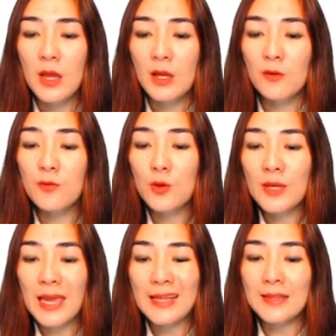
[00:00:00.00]
If you
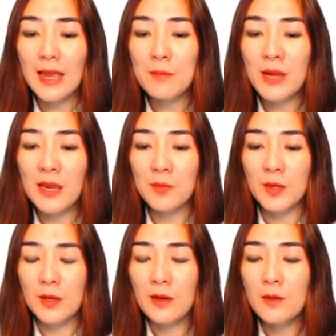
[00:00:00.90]
get a
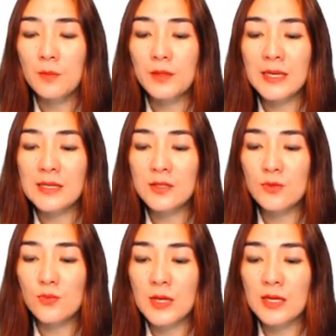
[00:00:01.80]
maybe, please
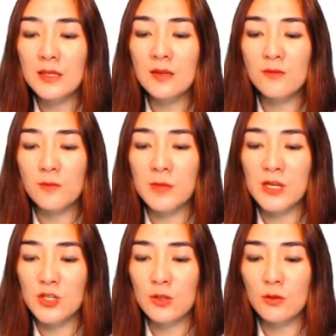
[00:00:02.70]
read
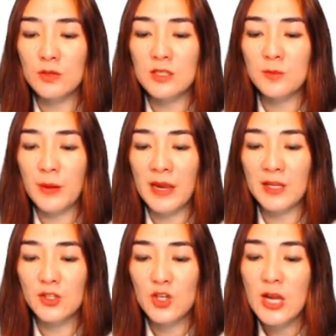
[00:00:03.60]
information on this
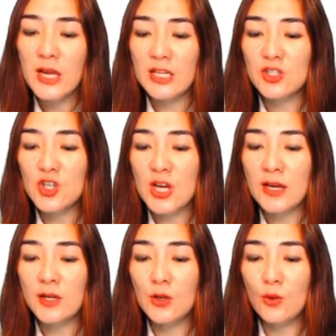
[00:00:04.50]
page and check
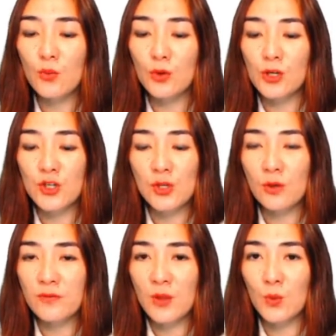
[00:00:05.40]
your version
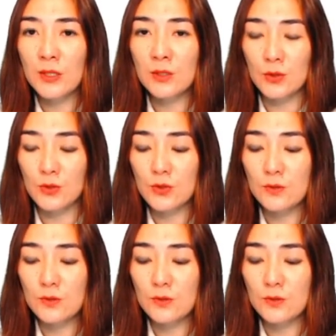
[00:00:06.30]
of the Windows.